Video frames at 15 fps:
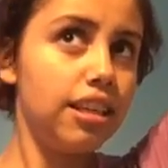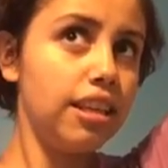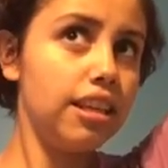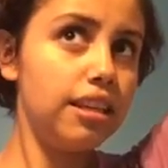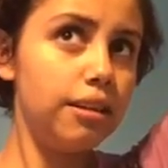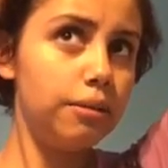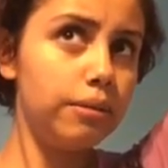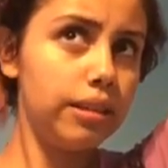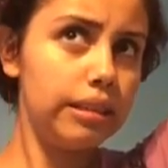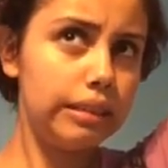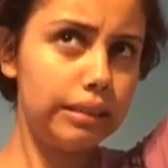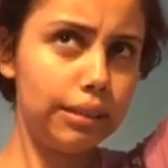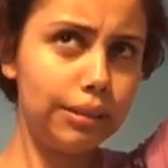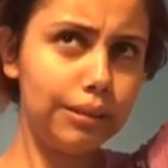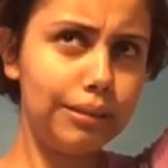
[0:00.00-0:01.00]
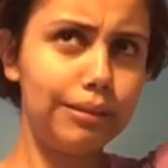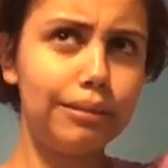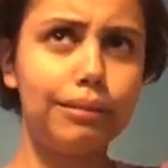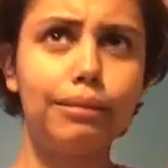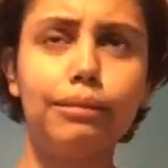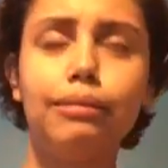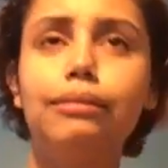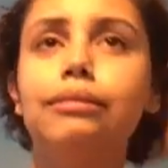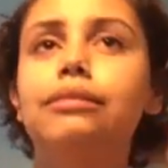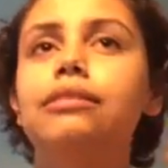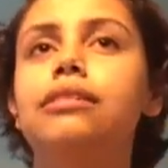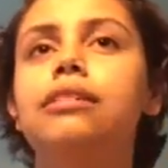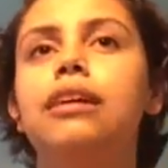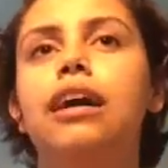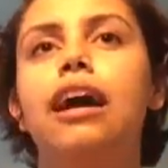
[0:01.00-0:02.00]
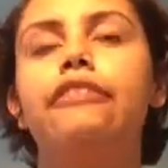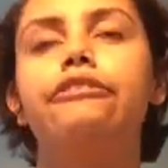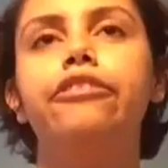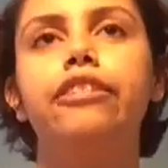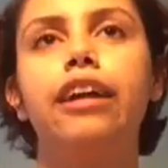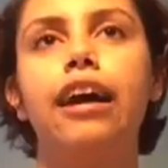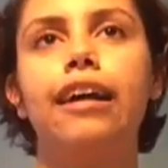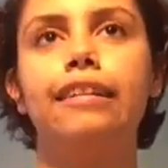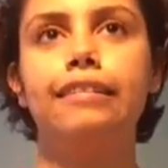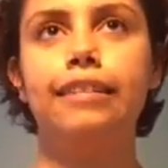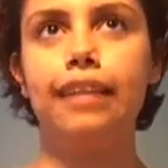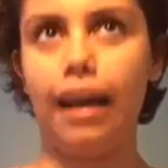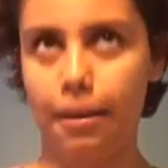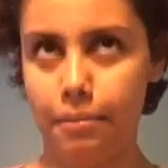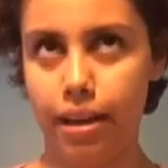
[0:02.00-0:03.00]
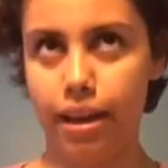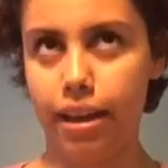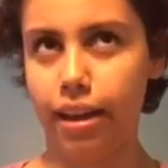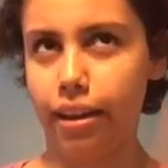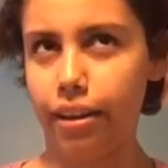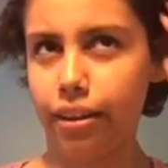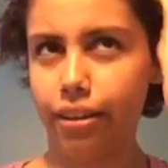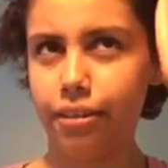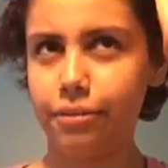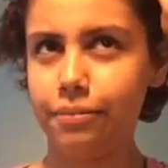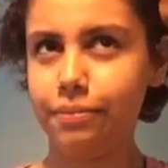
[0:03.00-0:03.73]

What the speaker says: Anyways, oh no. I forgot how to dye my hair.